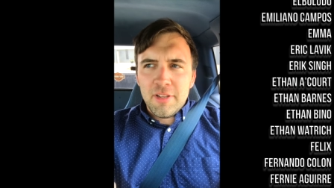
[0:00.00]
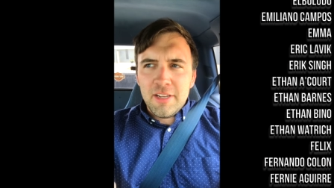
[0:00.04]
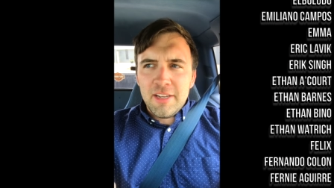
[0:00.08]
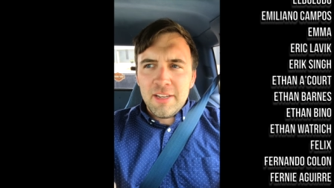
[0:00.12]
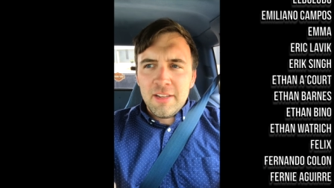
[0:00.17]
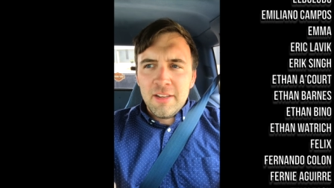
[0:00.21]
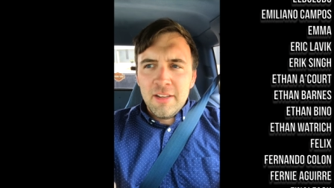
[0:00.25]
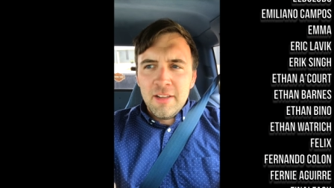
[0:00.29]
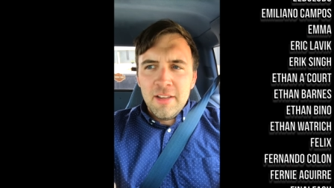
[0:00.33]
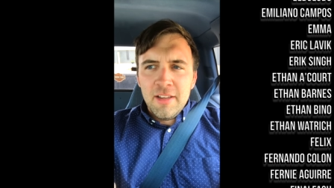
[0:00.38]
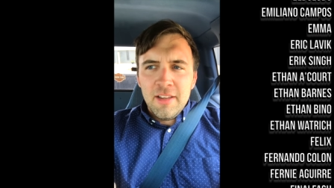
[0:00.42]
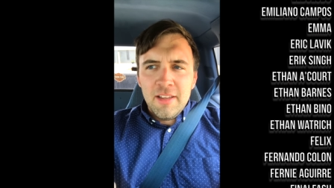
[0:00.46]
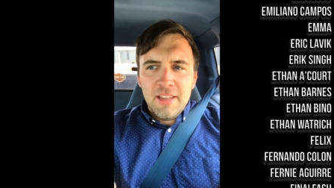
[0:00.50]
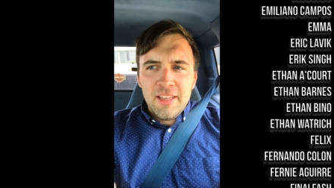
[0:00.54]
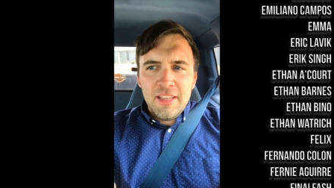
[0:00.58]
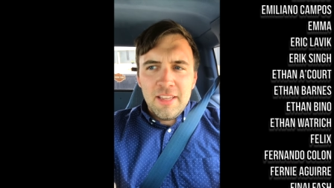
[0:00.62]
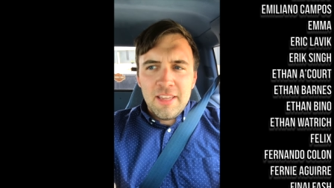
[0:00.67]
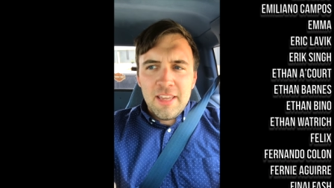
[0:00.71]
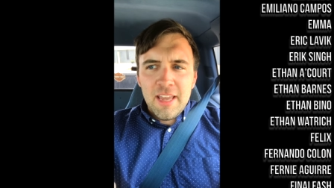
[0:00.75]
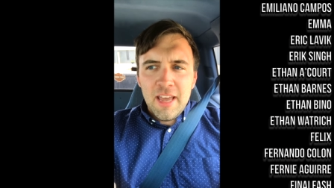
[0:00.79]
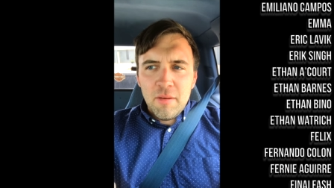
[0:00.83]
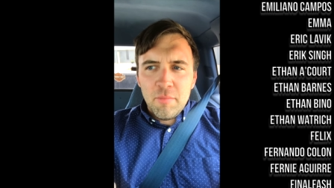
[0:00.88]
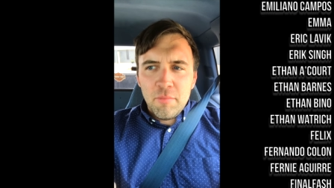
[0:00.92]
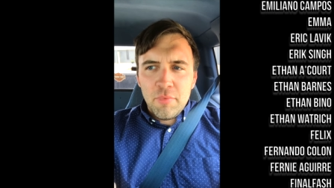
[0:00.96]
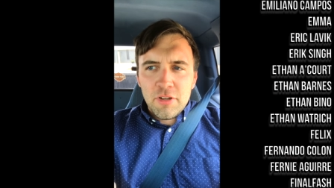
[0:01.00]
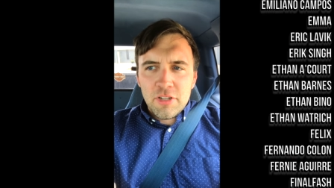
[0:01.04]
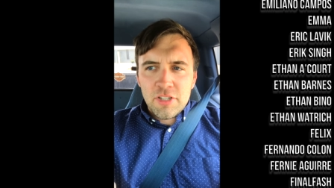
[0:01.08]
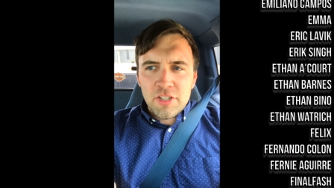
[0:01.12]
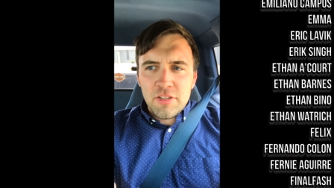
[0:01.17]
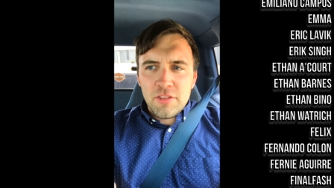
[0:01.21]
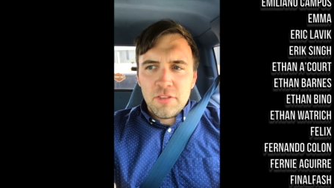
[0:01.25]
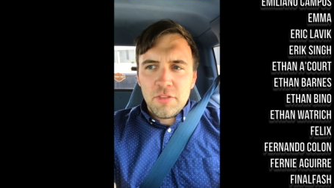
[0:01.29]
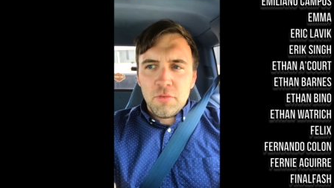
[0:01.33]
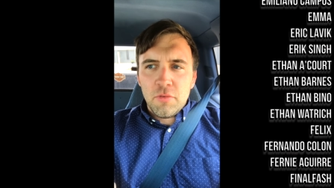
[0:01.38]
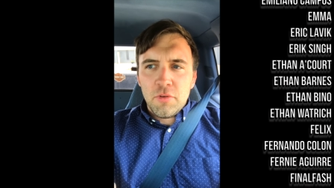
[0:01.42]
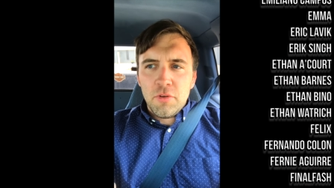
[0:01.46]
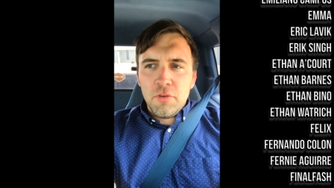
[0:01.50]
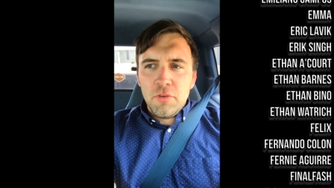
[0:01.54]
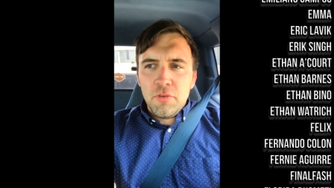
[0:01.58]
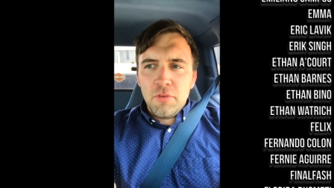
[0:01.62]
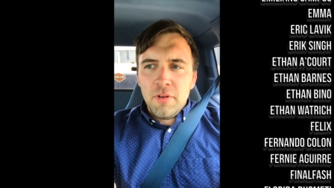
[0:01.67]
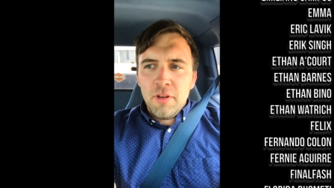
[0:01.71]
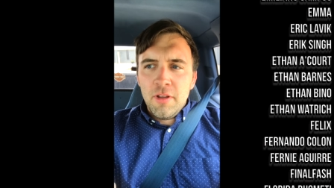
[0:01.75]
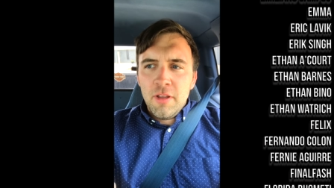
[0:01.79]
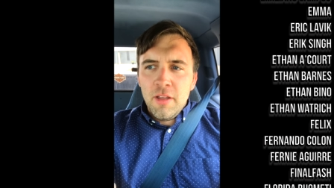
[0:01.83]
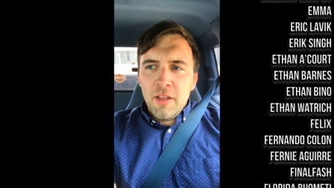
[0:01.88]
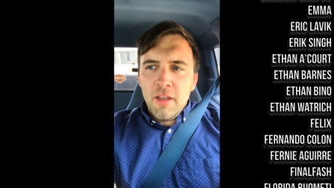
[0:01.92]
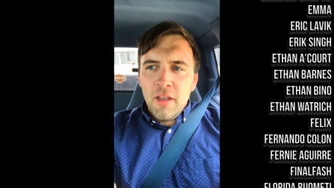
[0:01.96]
But he he kept pushing
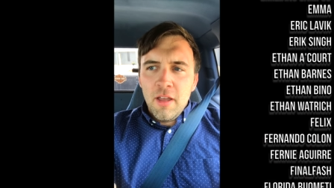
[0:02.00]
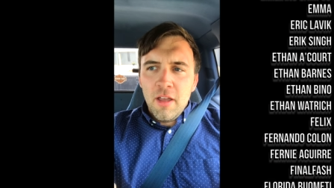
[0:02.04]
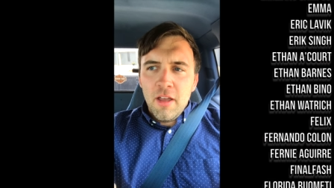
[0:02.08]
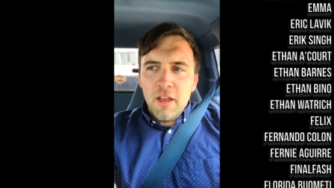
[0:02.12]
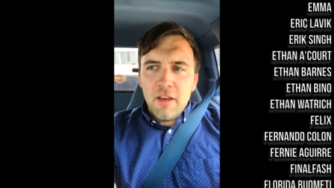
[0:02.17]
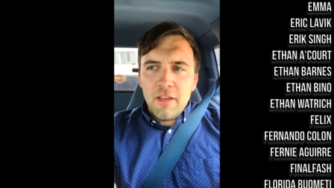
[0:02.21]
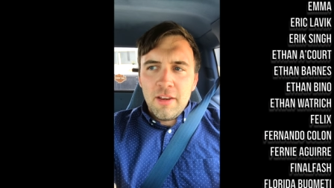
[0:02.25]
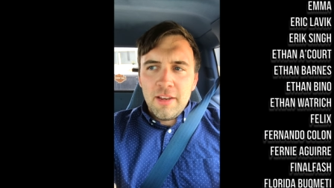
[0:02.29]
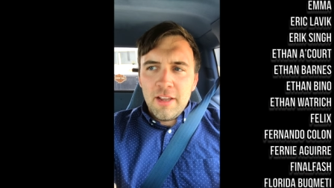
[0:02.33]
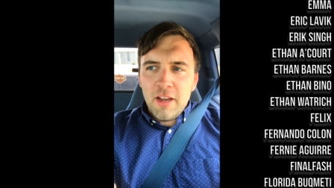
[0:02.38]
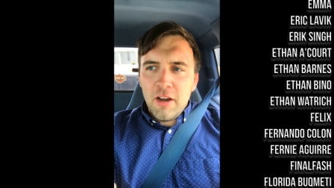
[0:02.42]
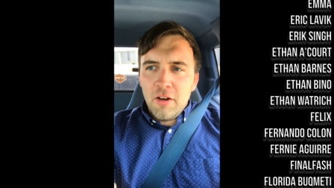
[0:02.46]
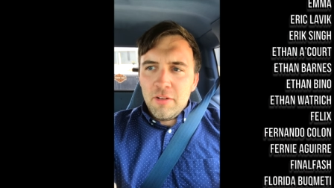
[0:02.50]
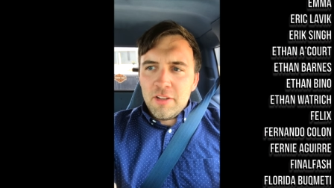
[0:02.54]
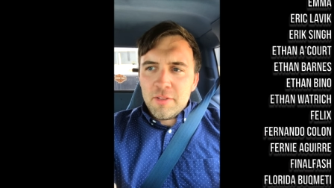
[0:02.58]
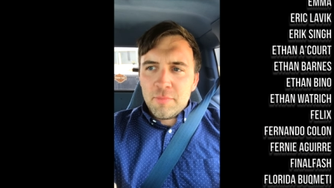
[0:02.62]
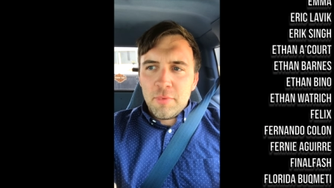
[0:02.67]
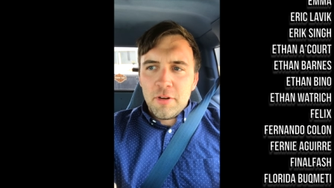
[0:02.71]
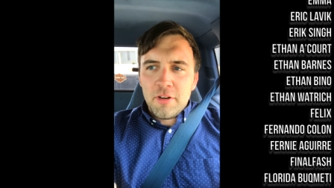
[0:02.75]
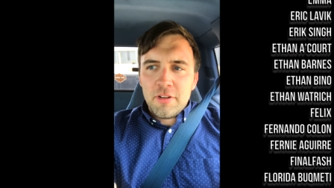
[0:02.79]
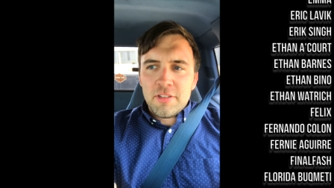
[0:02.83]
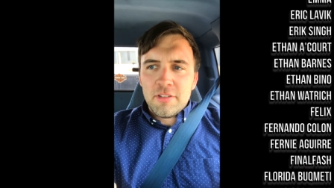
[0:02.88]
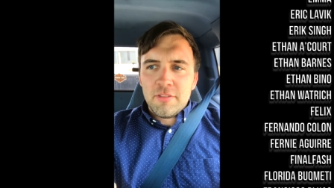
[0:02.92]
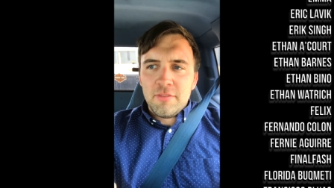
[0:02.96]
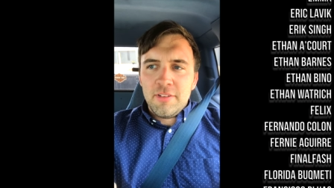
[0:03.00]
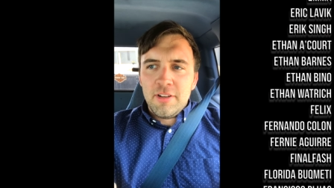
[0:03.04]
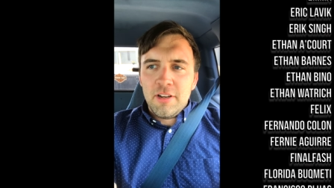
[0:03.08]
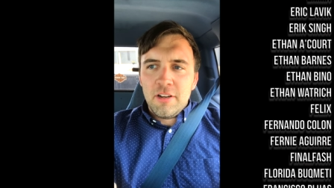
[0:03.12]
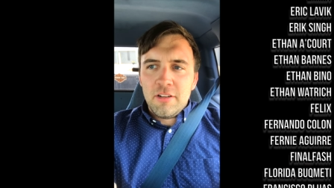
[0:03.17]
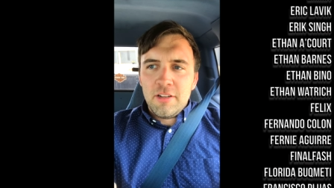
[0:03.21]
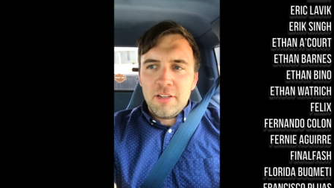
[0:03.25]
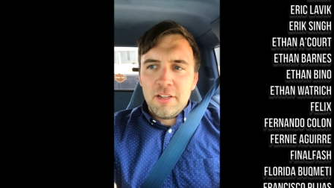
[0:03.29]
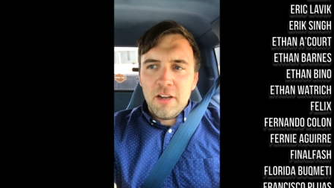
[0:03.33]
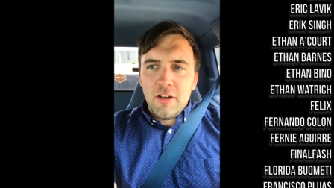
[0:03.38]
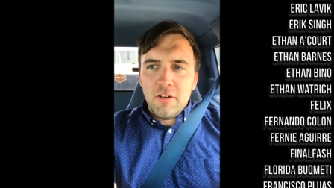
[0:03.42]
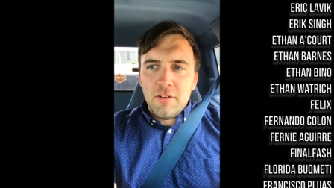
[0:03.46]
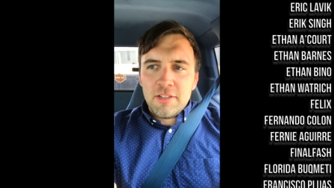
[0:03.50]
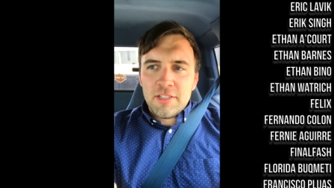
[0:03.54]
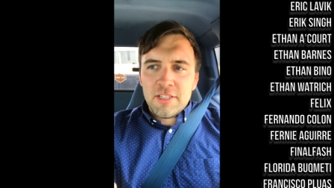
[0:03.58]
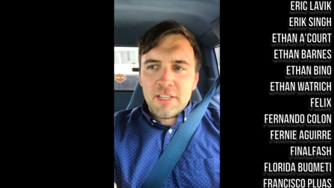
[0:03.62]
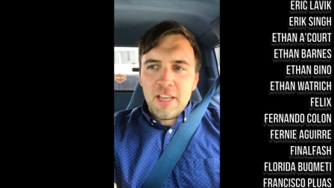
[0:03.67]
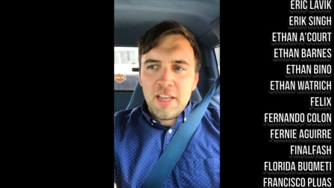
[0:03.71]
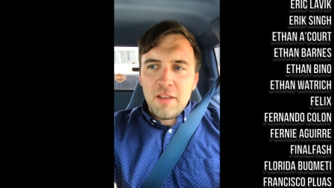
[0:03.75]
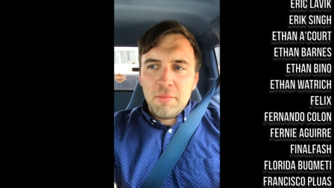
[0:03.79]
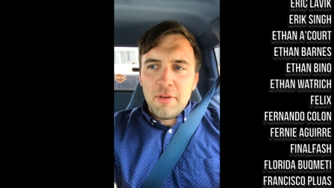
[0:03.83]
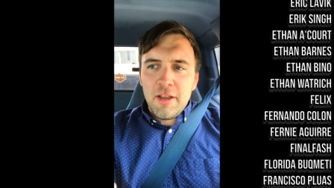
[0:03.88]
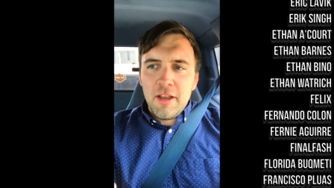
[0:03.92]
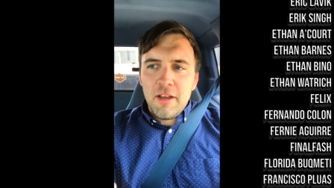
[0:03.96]
through, uh, and he always persevered, and he always
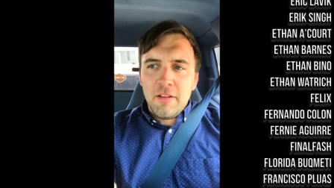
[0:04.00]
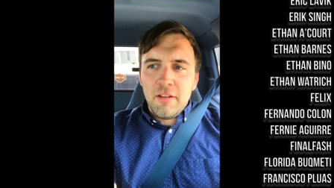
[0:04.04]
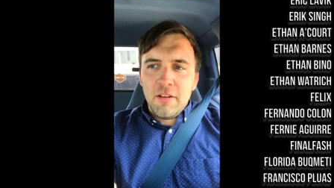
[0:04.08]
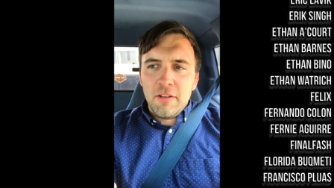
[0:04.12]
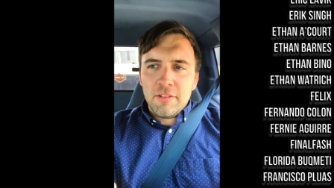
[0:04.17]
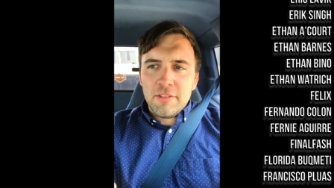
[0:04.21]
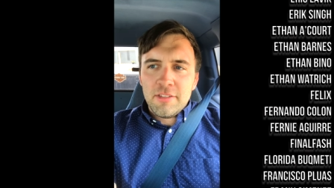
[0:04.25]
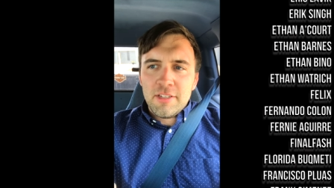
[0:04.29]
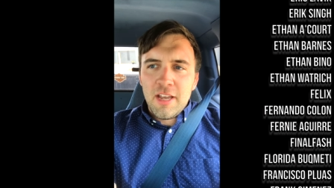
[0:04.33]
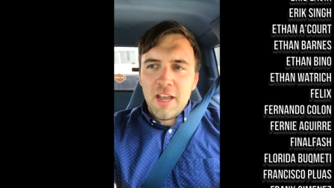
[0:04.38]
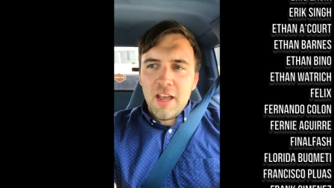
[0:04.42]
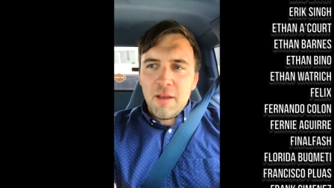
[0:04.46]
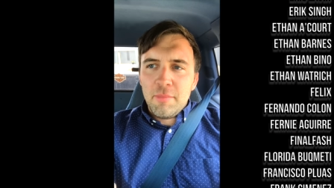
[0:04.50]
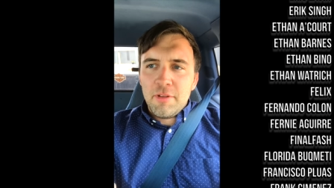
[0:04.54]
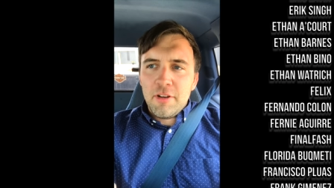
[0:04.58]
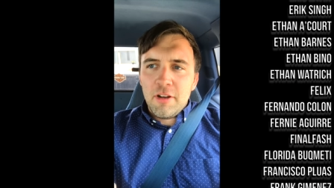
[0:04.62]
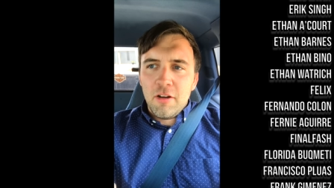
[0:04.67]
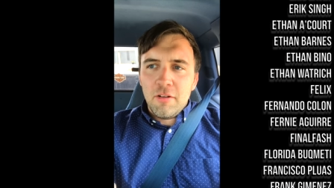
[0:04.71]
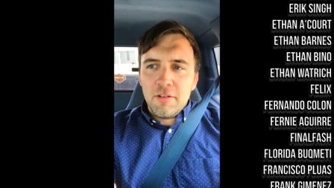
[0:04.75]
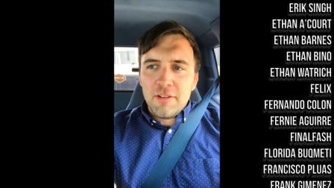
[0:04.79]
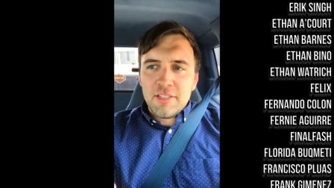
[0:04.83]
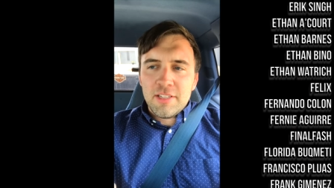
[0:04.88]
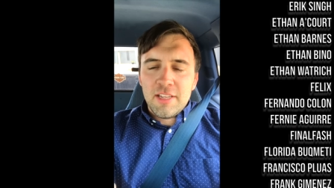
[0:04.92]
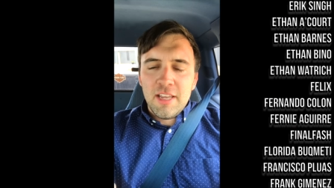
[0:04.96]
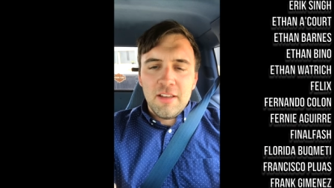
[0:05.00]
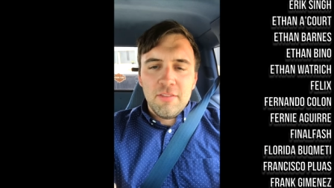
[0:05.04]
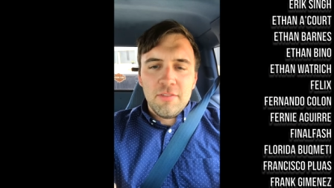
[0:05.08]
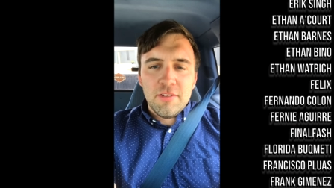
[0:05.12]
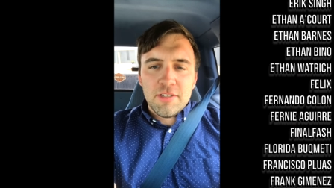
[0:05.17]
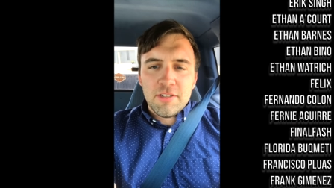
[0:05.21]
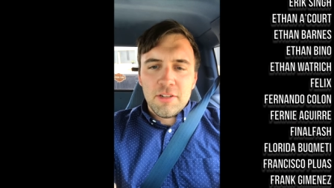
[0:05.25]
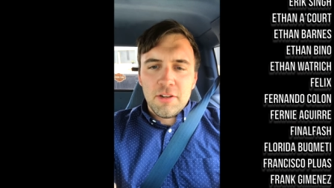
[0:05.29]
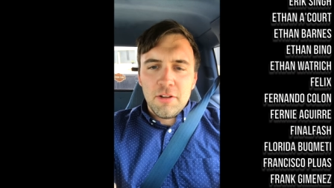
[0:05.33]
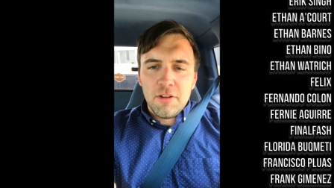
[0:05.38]
came out on top, and always gave his